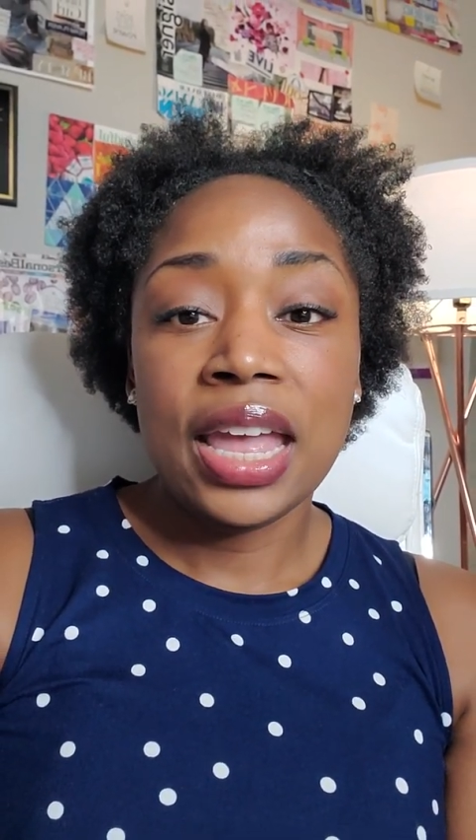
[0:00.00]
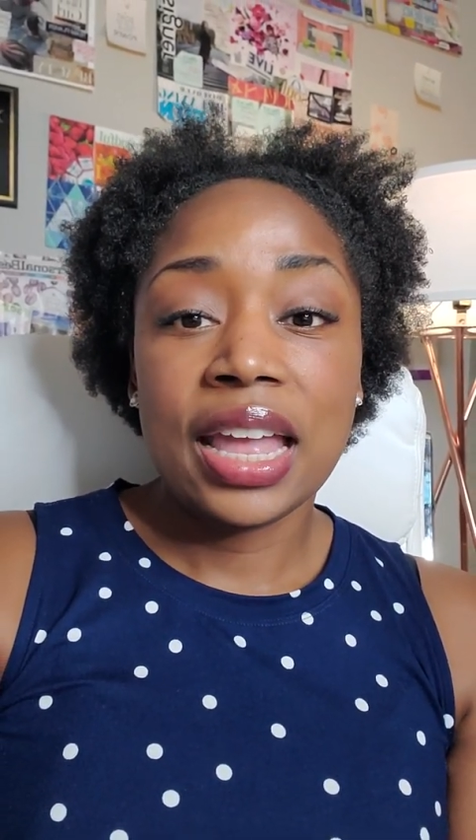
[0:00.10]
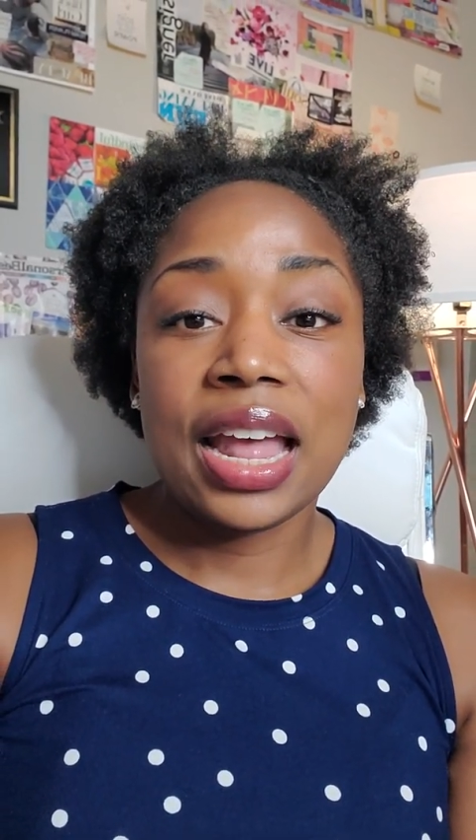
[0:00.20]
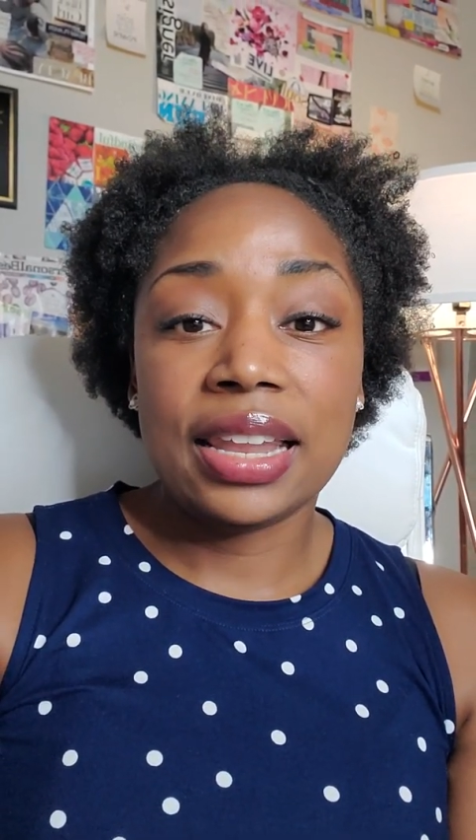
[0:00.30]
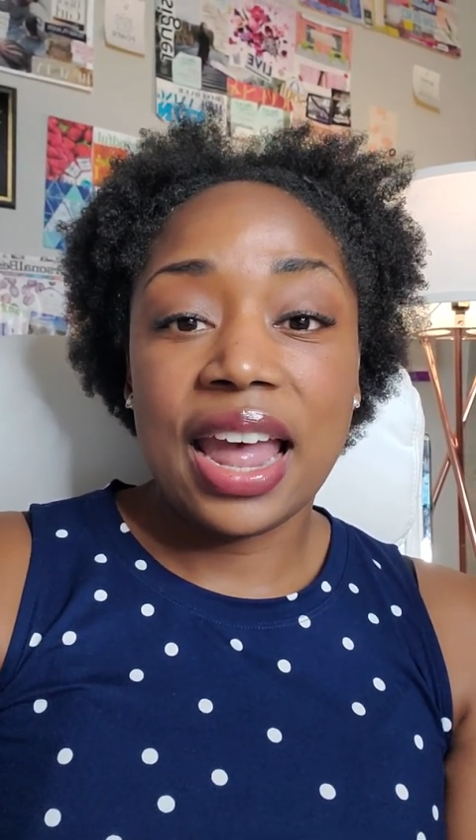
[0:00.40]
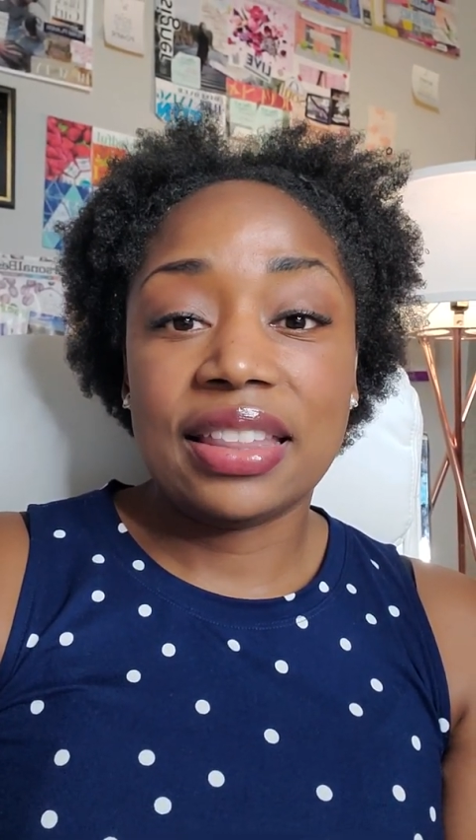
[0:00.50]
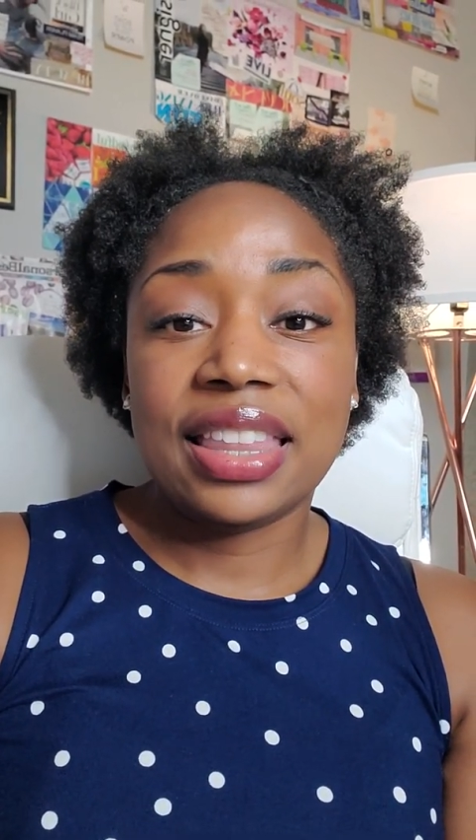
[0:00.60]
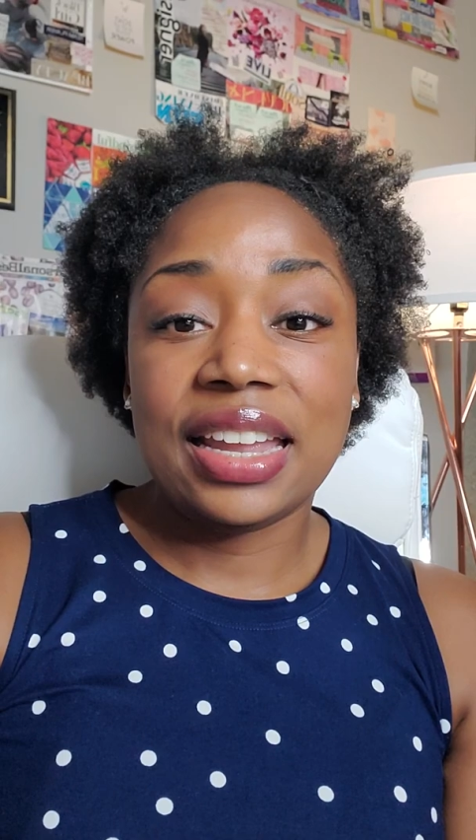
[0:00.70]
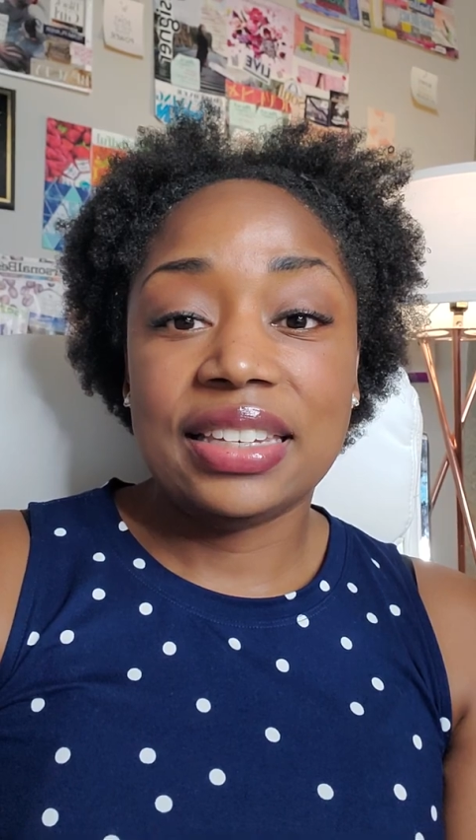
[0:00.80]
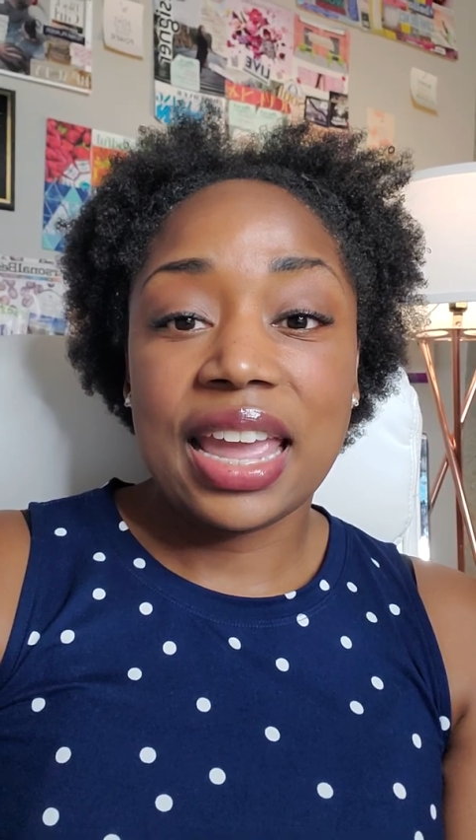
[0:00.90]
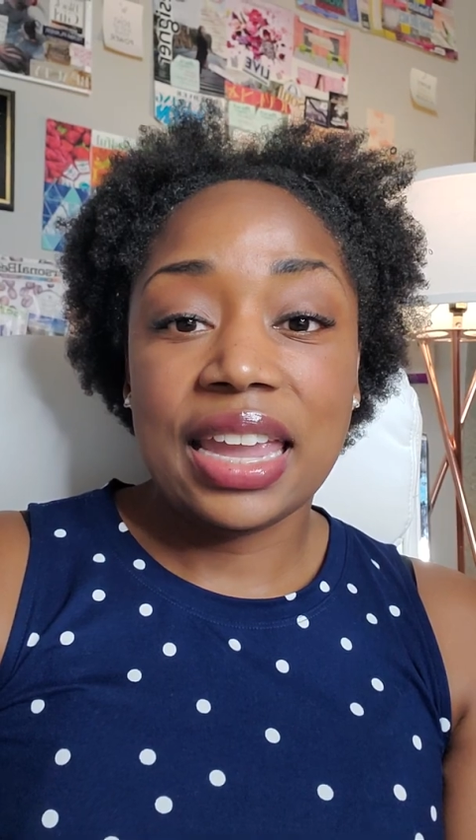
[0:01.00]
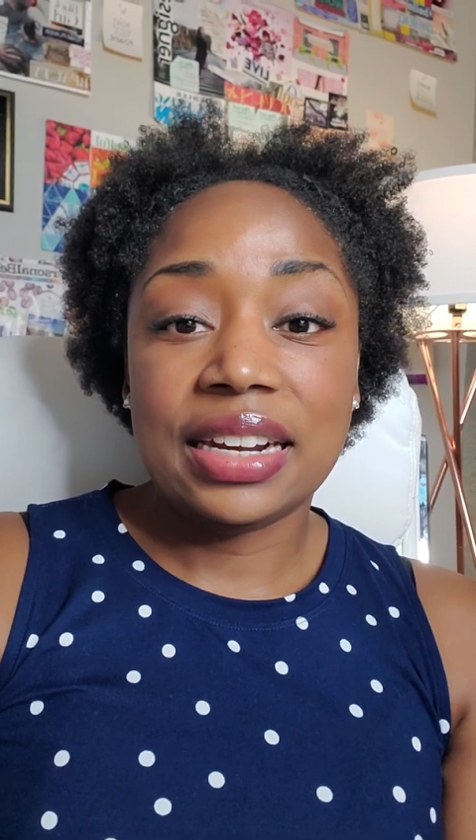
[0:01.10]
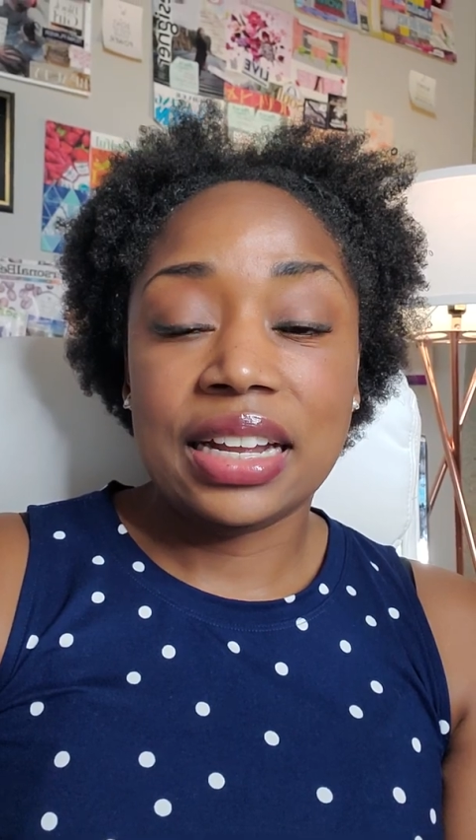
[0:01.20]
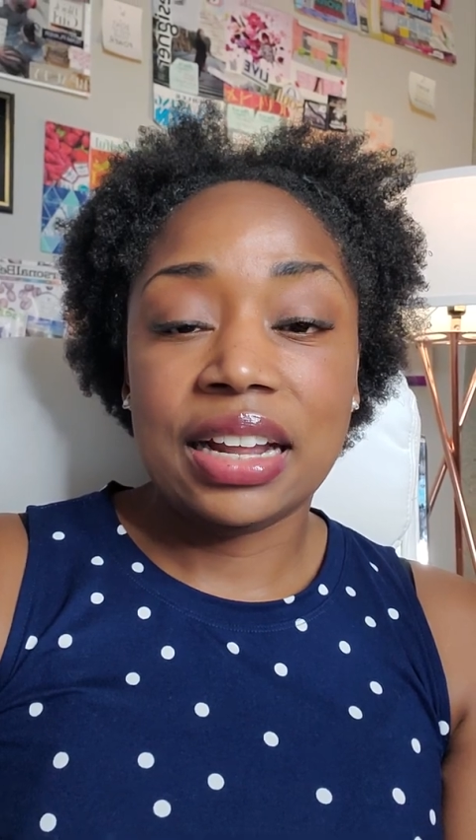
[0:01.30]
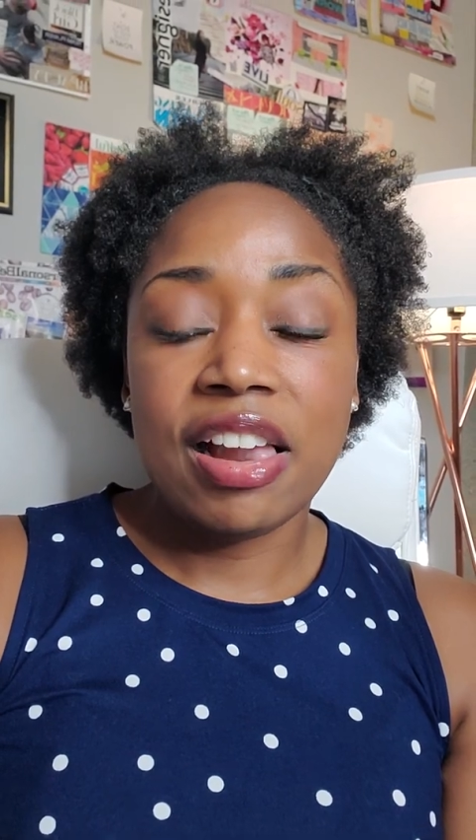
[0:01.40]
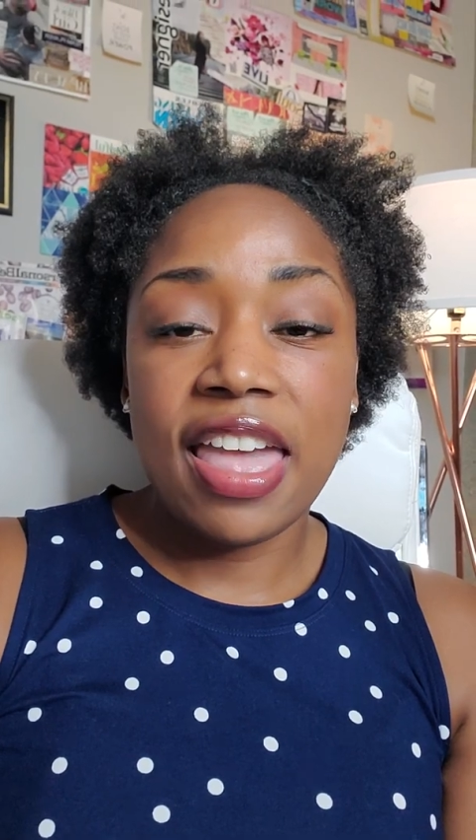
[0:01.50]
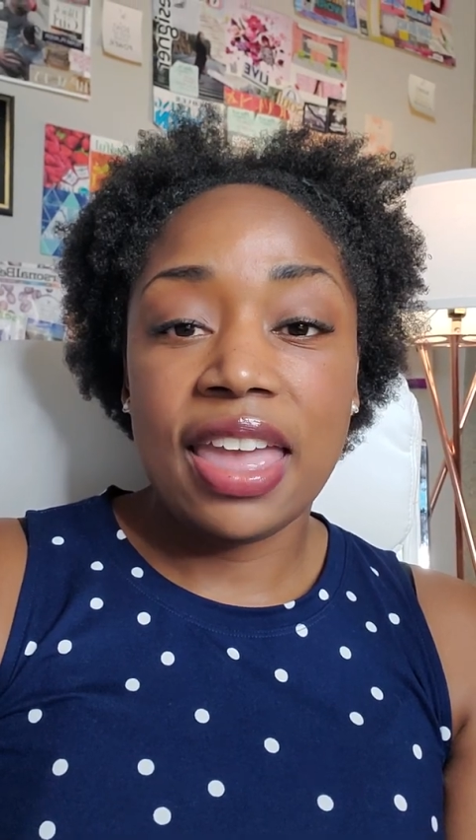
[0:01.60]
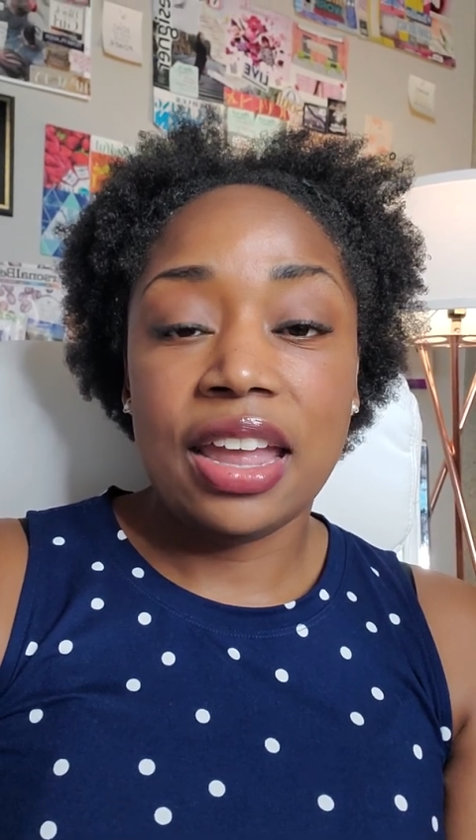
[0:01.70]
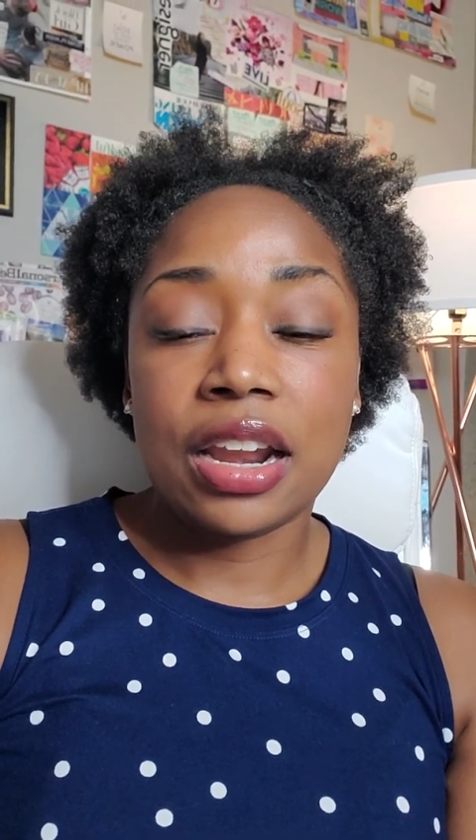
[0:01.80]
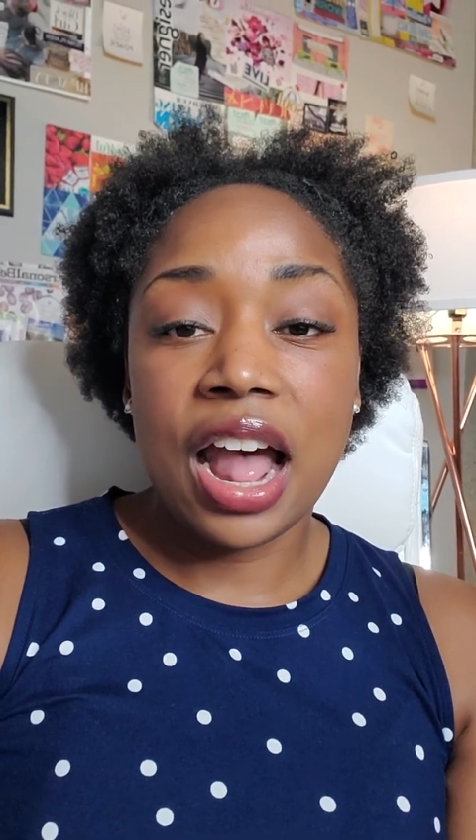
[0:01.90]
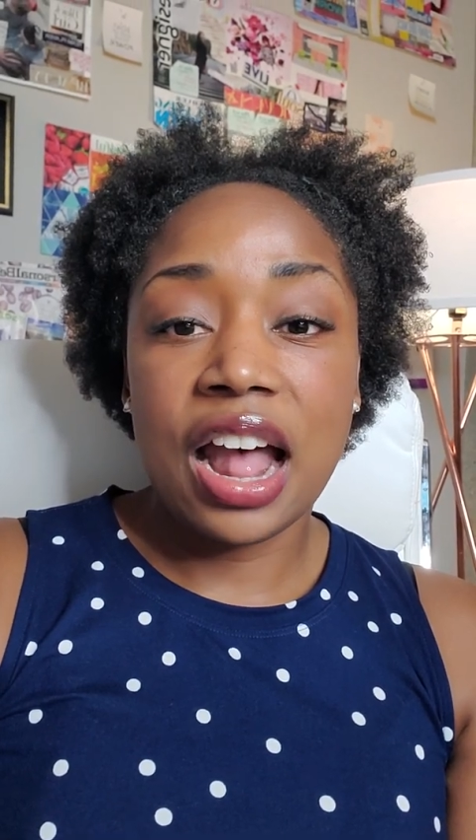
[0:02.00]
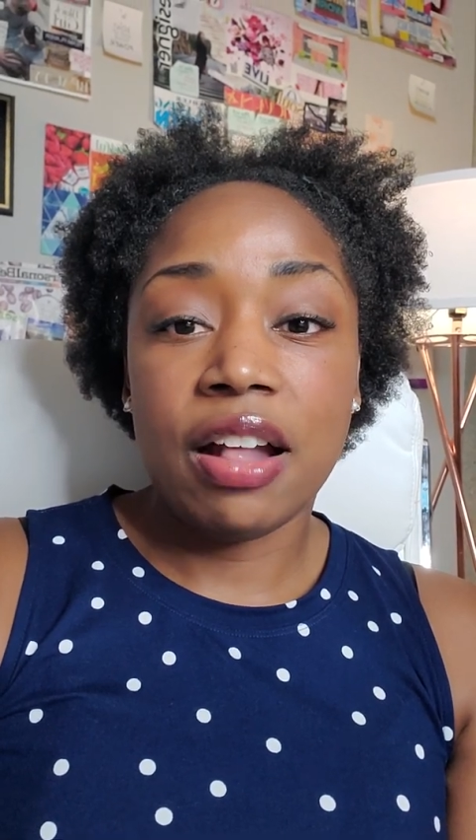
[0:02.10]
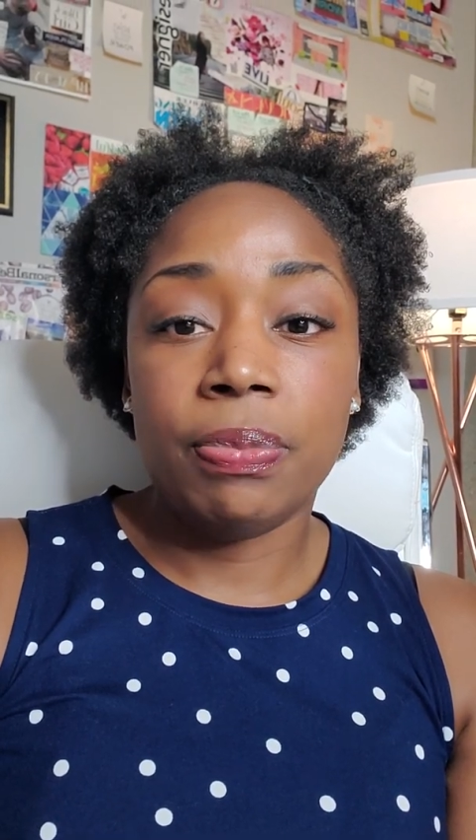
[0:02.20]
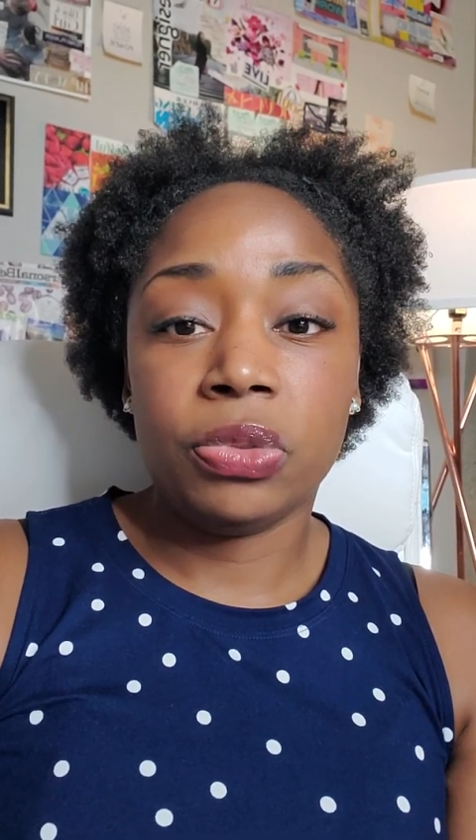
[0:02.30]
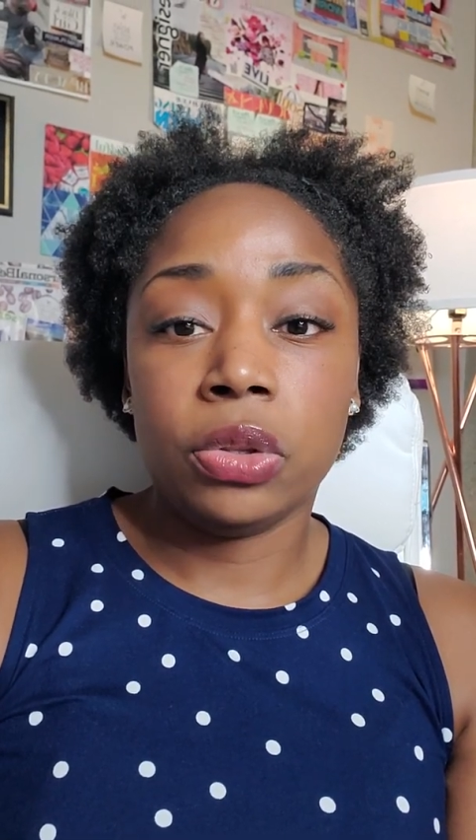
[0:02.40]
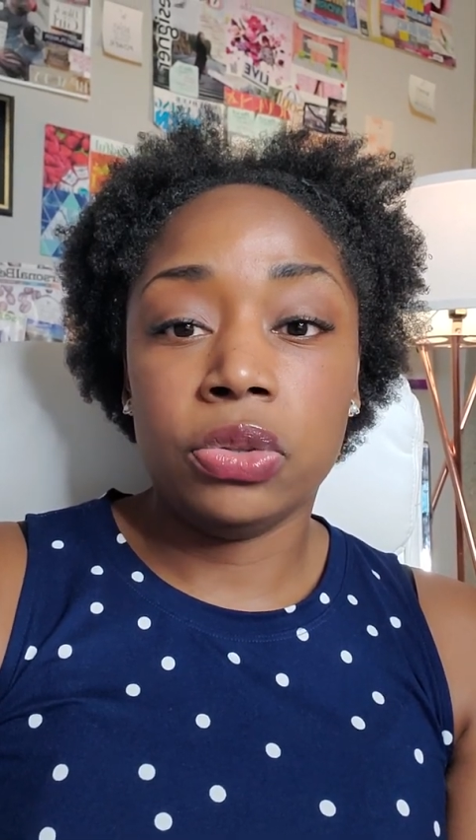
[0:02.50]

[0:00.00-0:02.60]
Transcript: collect that data and